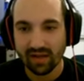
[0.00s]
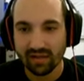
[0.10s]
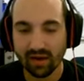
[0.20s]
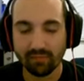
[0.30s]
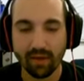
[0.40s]

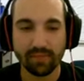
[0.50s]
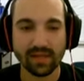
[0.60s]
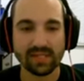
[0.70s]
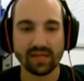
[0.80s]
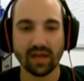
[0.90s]
There might
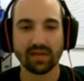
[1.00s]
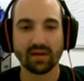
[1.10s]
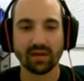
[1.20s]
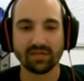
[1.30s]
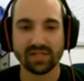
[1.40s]
be slight
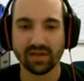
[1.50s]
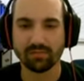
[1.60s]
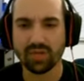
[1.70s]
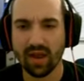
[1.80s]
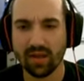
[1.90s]
nerfs,
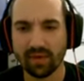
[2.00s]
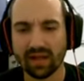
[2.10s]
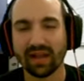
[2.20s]
some champion.